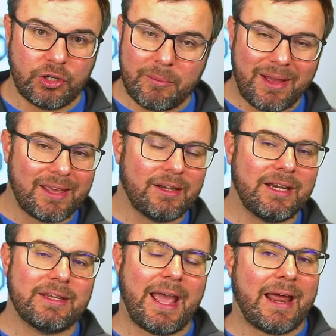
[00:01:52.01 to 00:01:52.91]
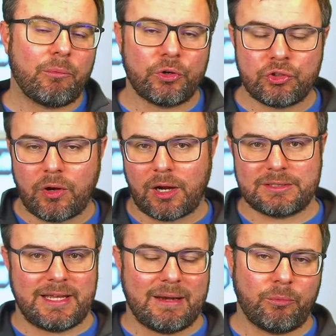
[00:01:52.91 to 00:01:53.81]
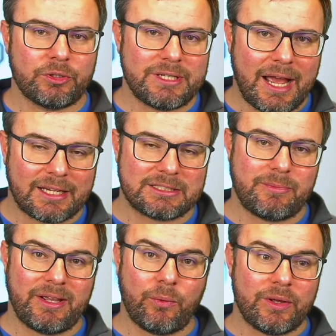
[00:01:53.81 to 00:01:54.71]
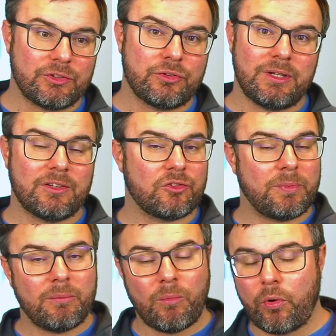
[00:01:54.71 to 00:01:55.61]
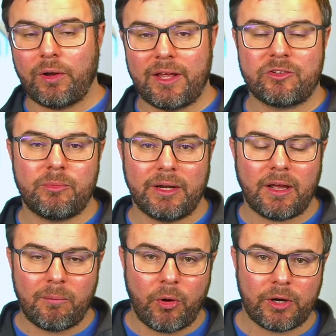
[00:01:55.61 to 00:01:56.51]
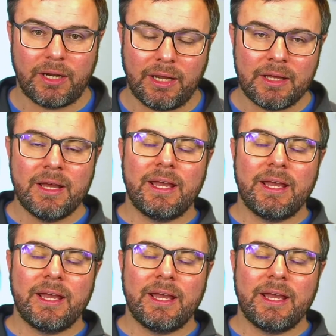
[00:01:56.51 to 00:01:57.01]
Am I going to need to add more trucks, add more techs? Am I going to need to spend more or less money on marketing?